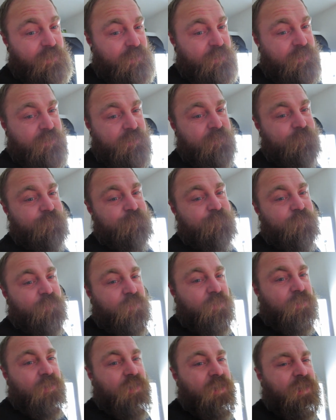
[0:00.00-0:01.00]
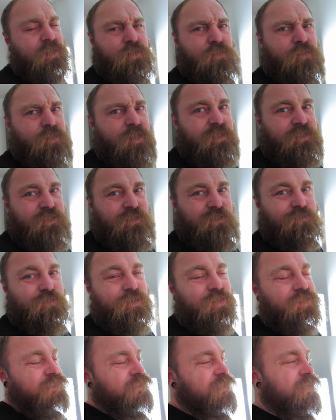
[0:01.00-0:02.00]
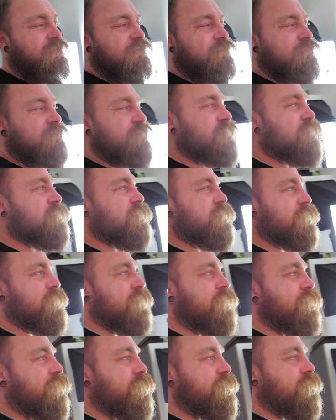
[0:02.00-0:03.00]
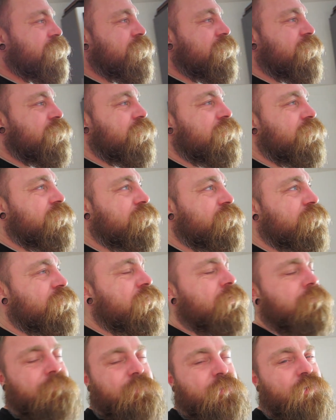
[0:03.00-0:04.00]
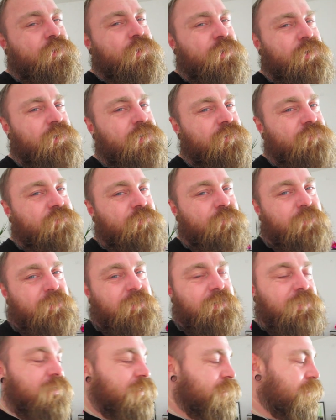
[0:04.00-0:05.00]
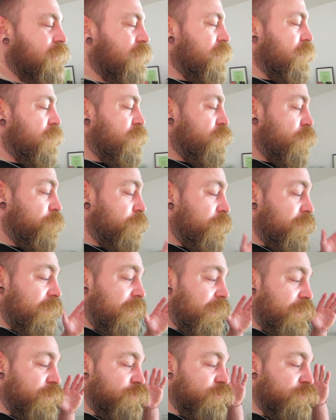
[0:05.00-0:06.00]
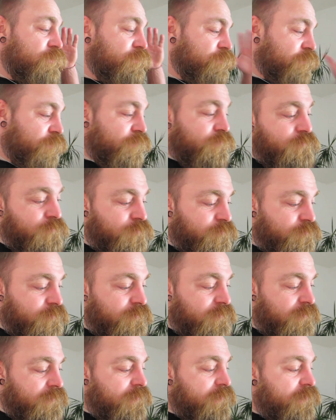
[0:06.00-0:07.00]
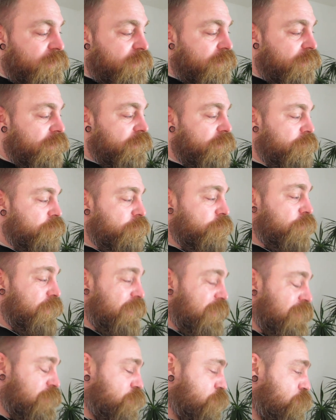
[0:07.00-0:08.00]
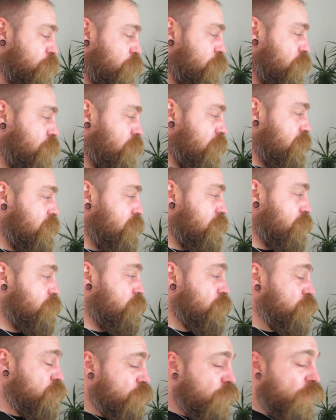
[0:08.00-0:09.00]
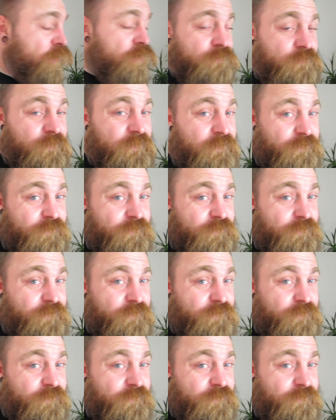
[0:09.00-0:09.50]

I do like to watch that a lot, and yeah, you learn a lot from it. So I'm going to catch you tomorrow. Plans tomorrow is to hopefully